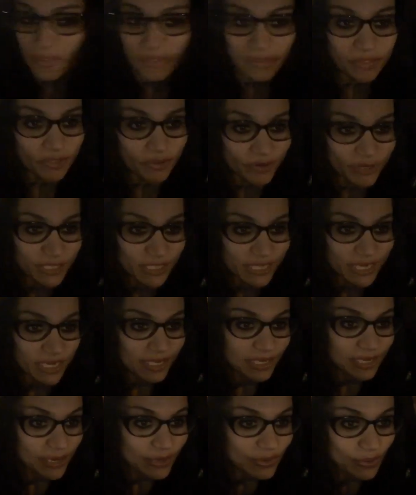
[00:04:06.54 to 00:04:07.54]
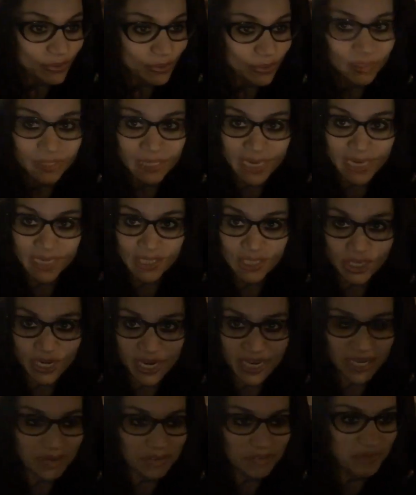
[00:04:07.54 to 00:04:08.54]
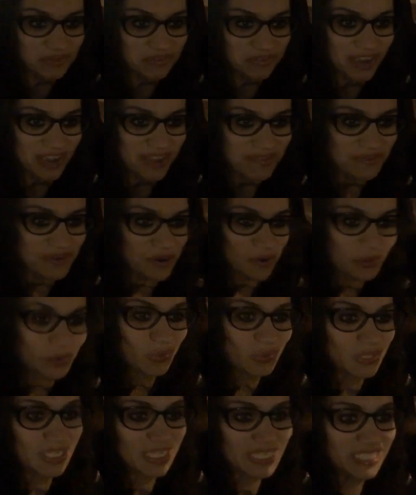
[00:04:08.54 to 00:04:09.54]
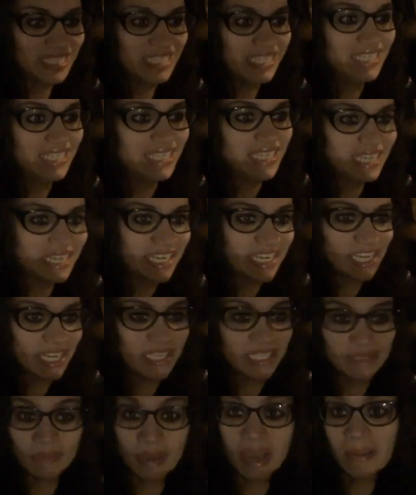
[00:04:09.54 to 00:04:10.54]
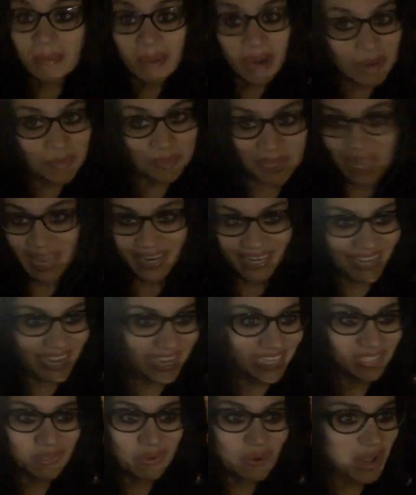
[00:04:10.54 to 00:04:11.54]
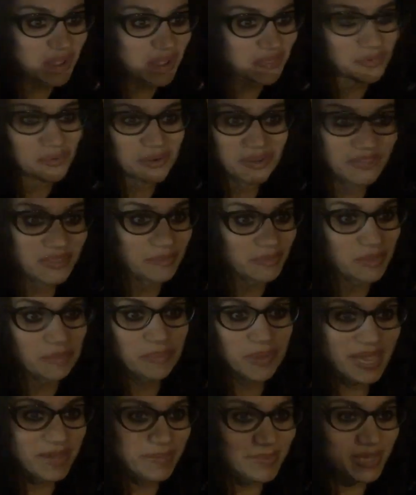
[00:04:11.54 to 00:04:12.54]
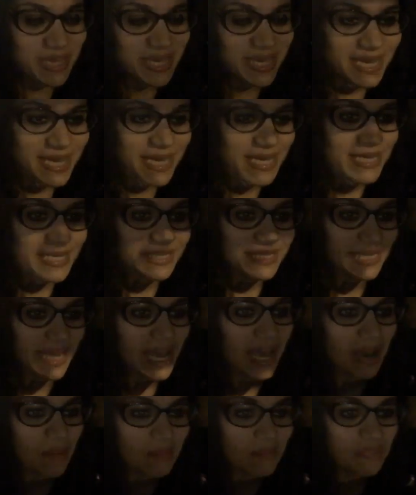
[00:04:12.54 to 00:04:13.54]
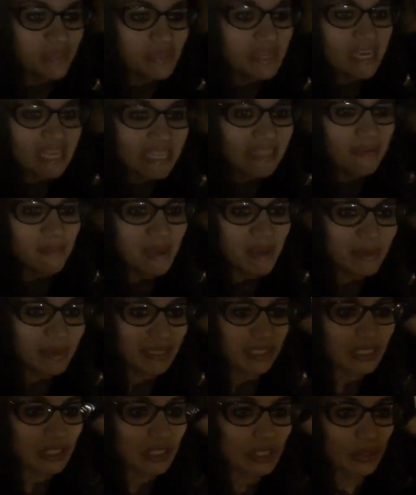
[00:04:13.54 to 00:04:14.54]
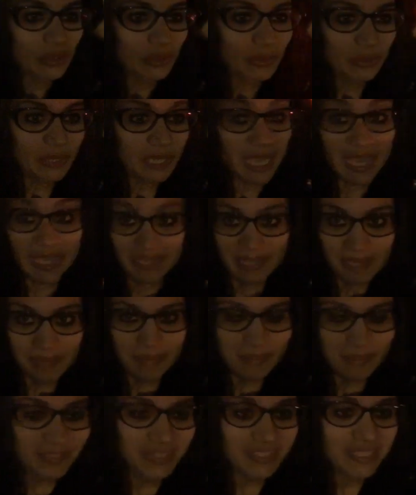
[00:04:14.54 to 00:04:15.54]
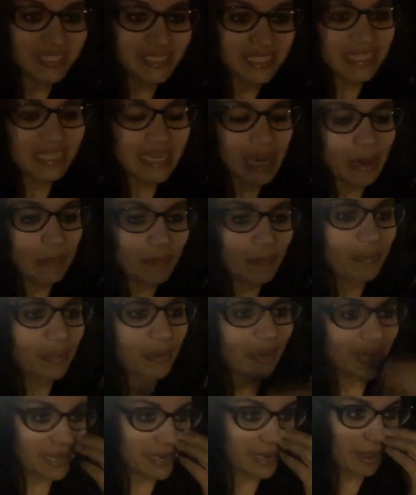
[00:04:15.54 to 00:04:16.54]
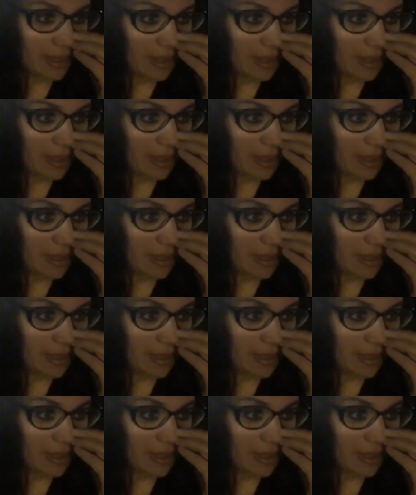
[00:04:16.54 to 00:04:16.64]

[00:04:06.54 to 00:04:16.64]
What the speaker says: the 13-year-old, and Jacob, the 5-year-old, because my mom can't handle all three of them. The baby is the baby's two, Caleb, but